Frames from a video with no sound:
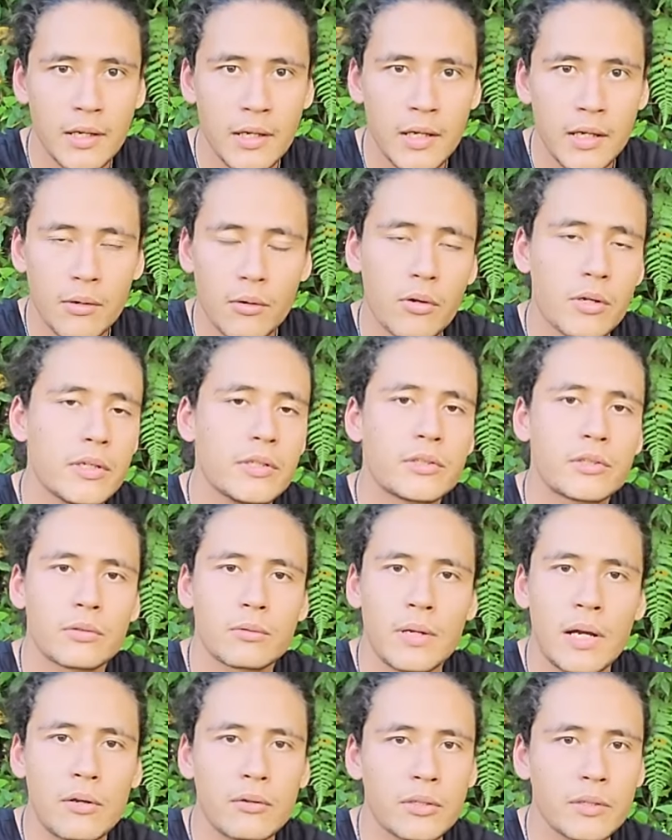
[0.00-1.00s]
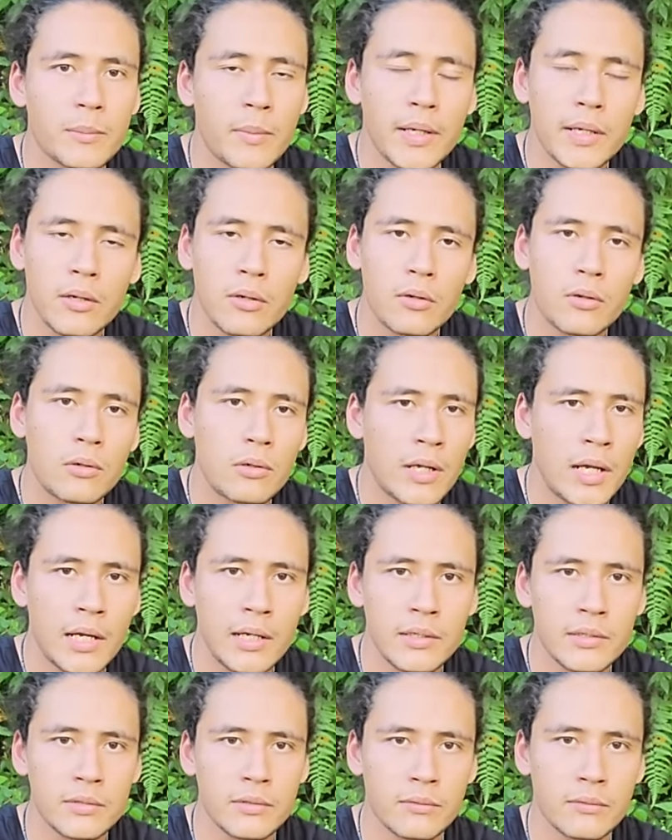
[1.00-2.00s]
where he's surrounded by all
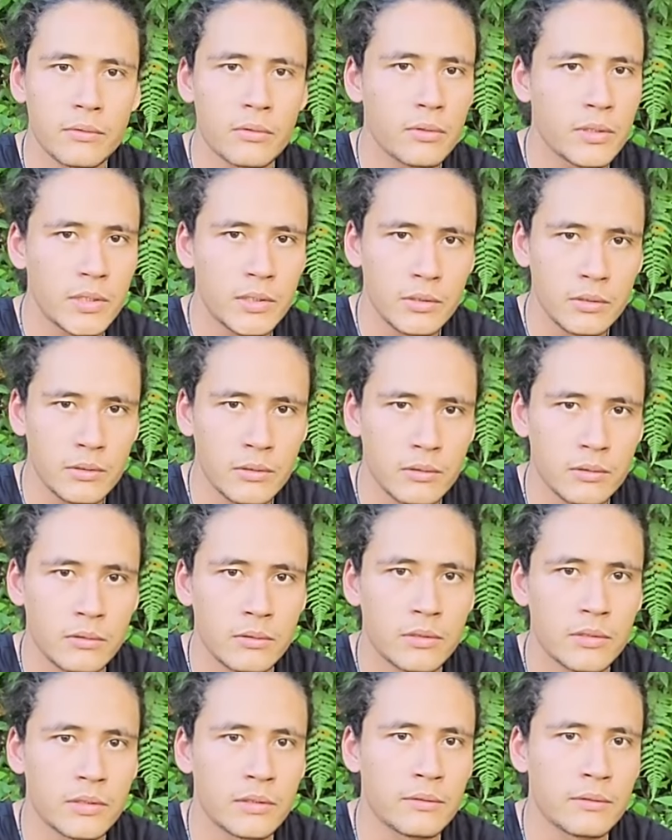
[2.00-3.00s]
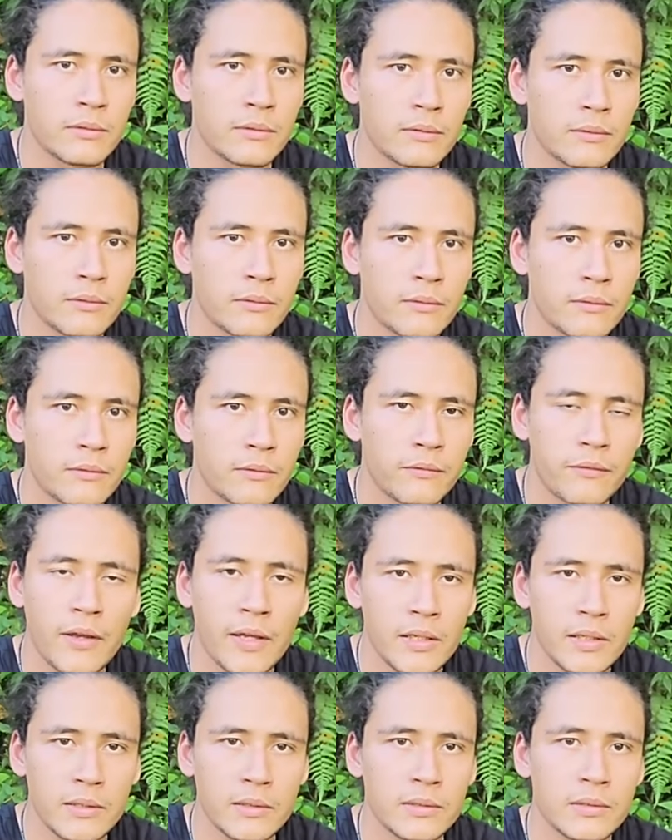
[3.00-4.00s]
kinds of creatures and
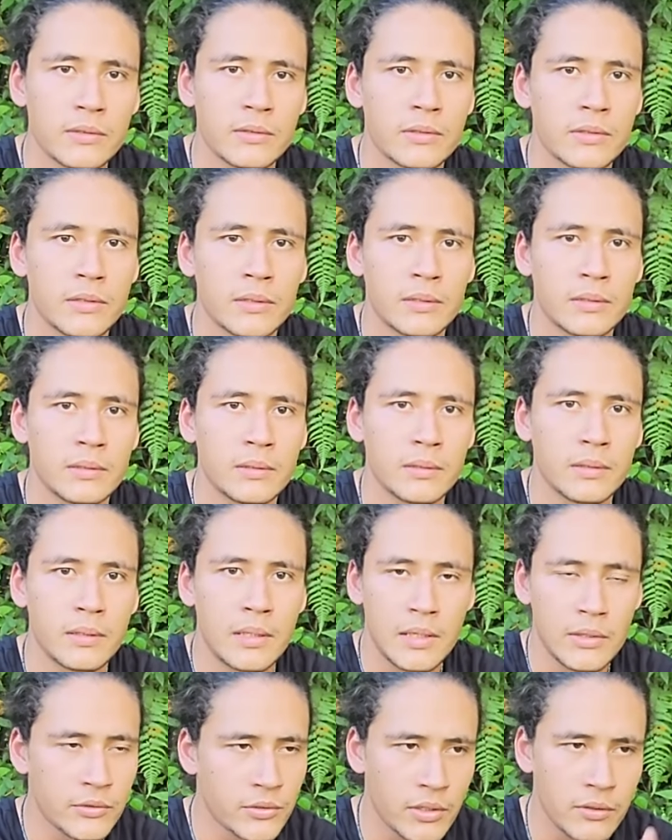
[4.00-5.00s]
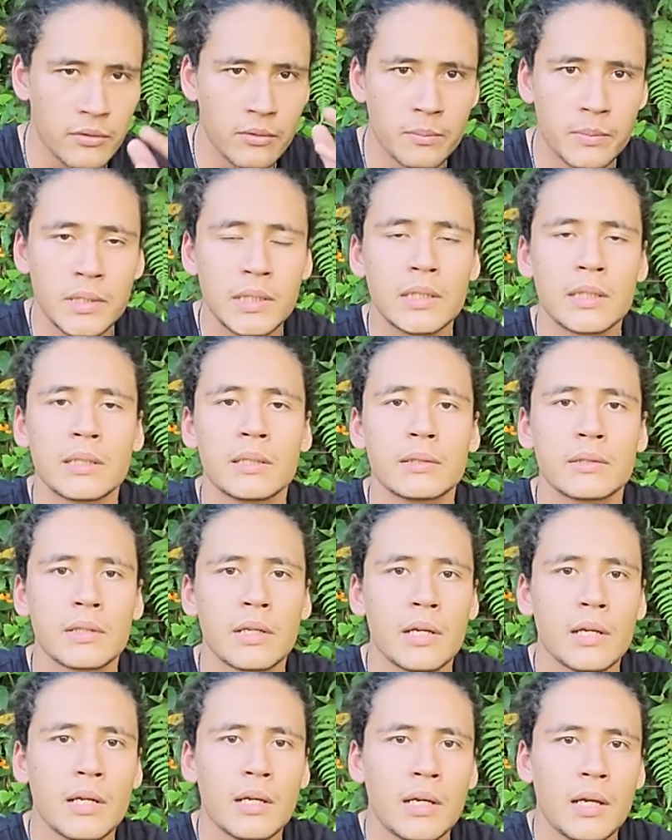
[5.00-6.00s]
fays and else other beings
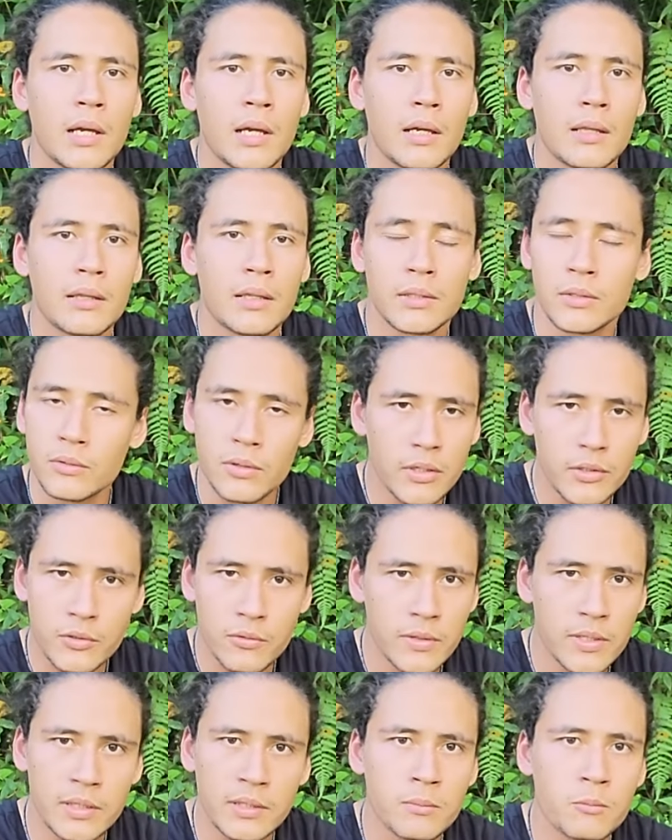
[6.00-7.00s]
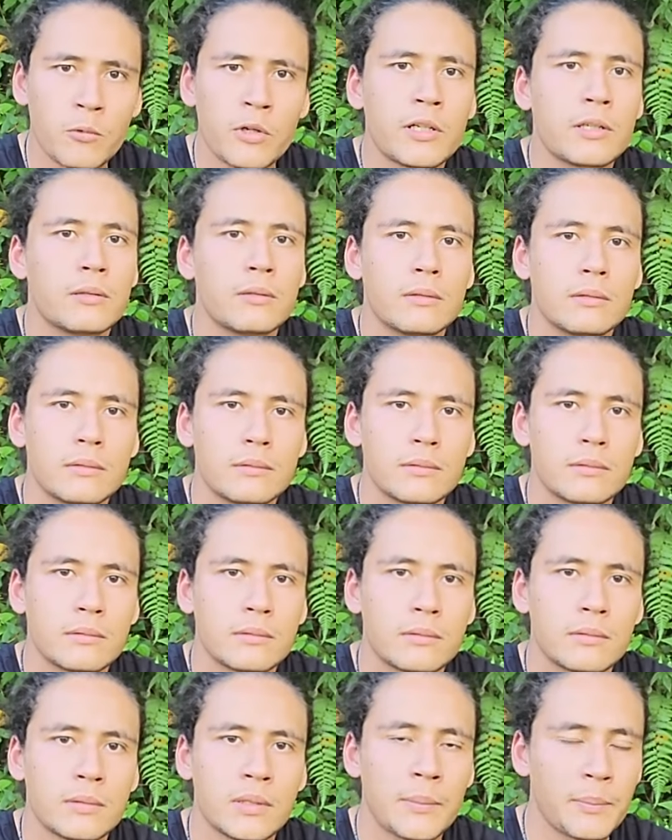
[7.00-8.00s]
that do not treat him well,
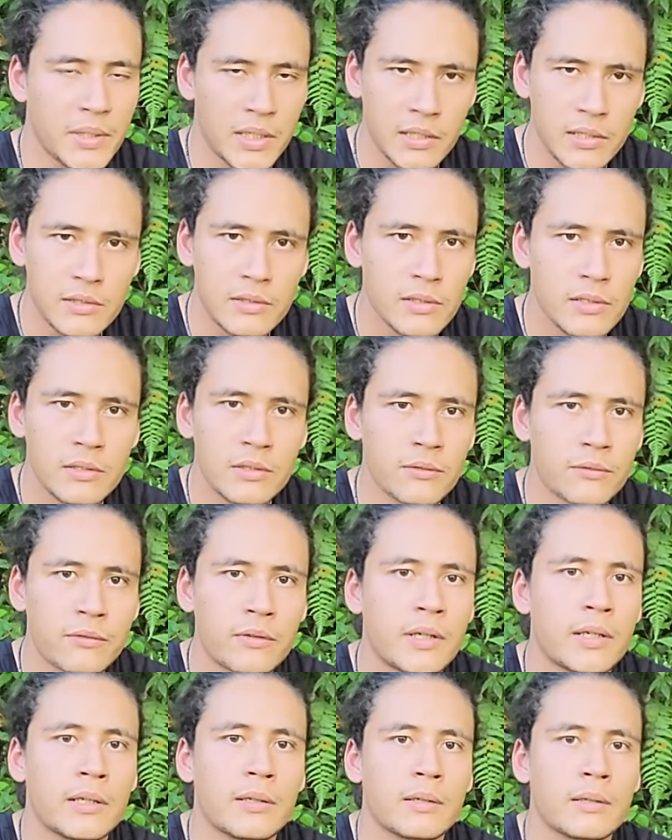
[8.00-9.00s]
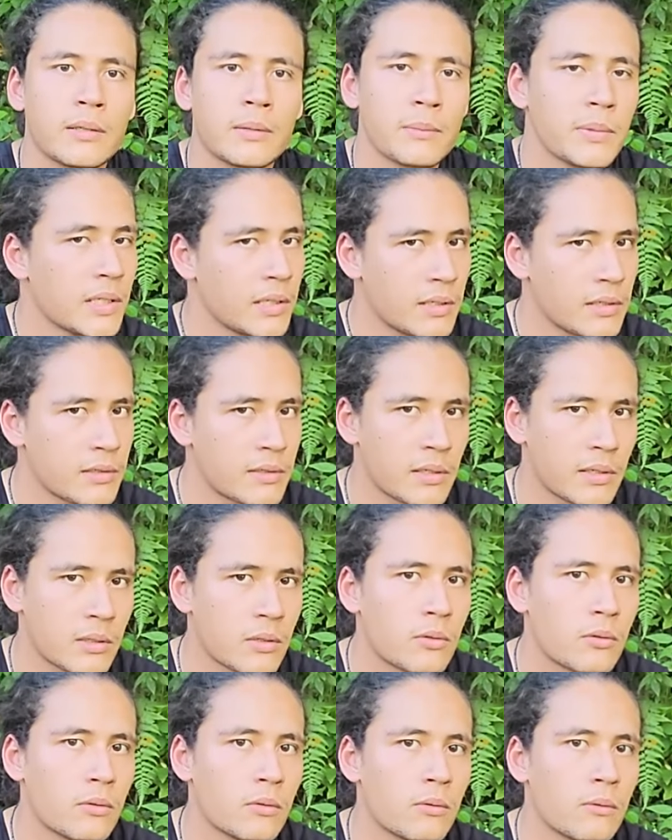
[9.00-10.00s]
that because he is a fire and because they
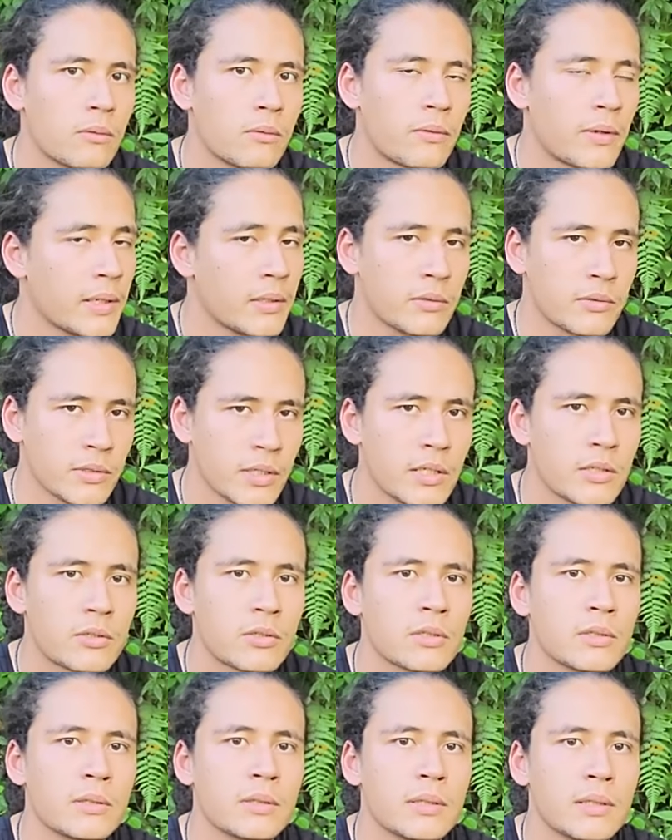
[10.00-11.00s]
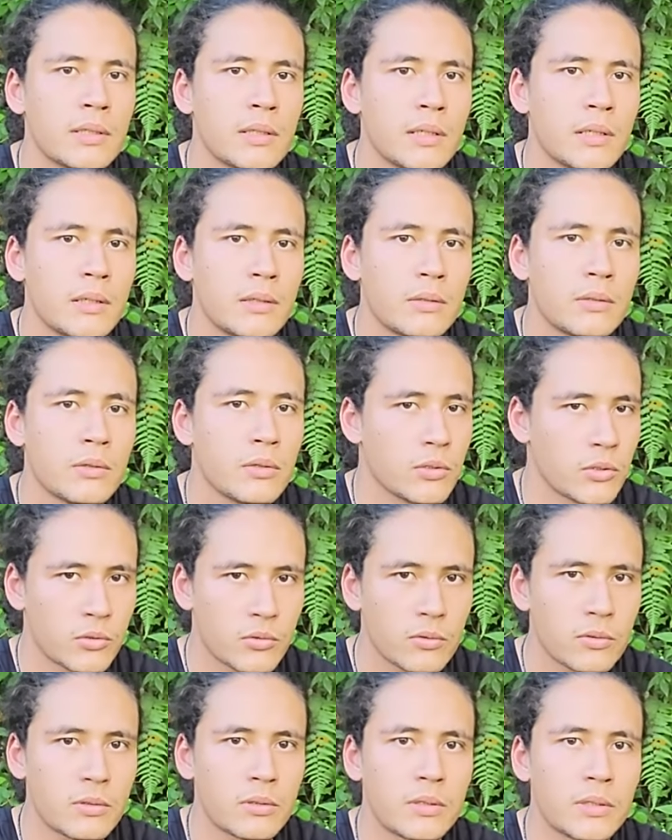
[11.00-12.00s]
know fire's nature, to
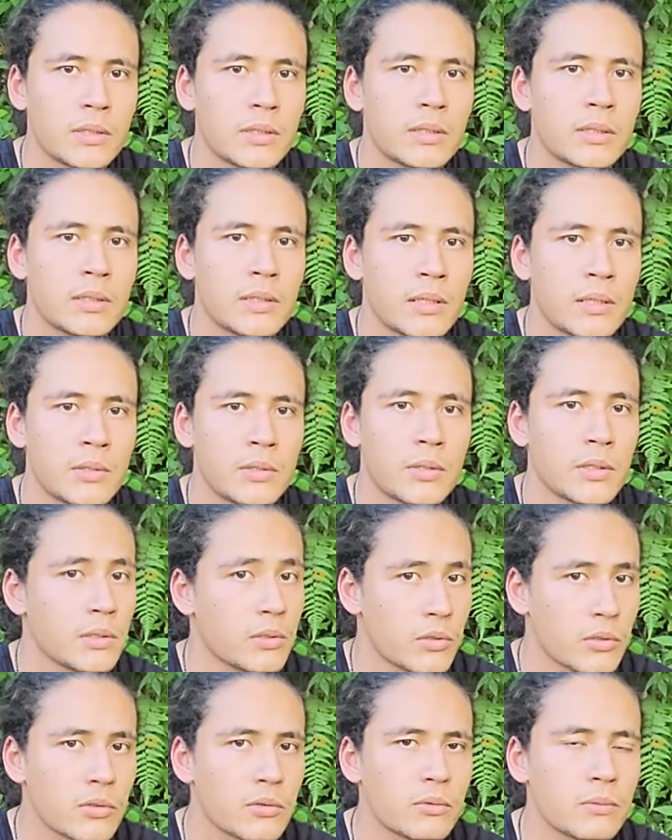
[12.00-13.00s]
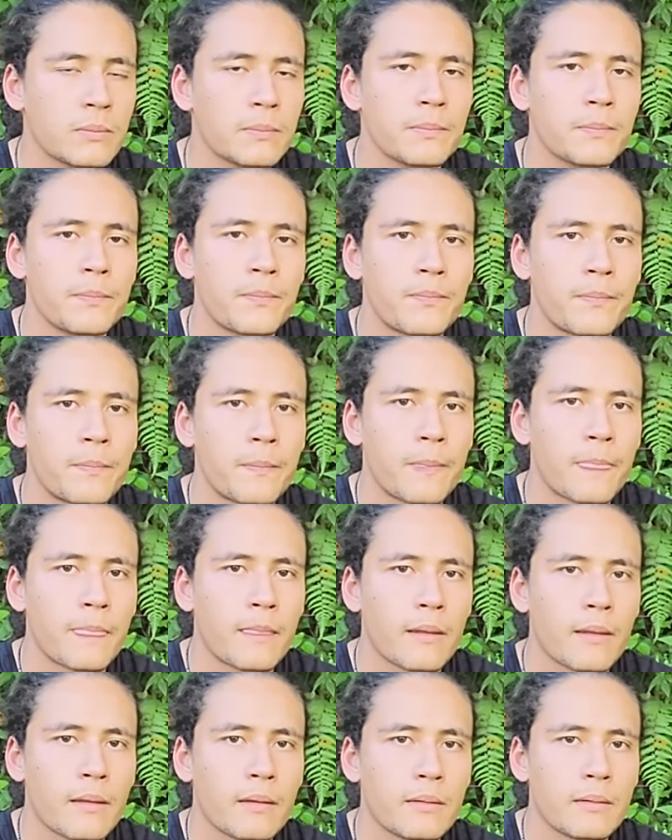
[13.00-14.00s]
destroy and to consume,
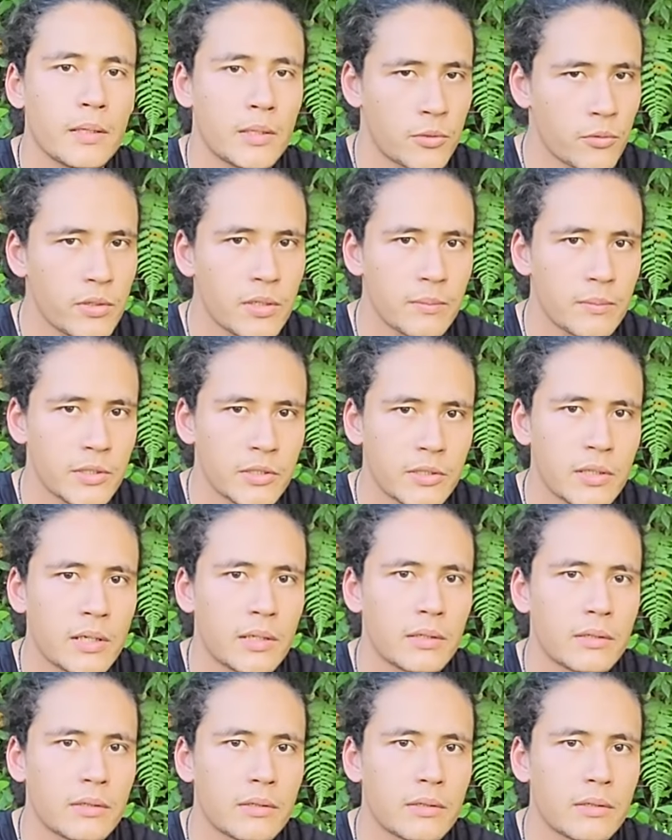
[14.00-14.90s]
they treat him as such,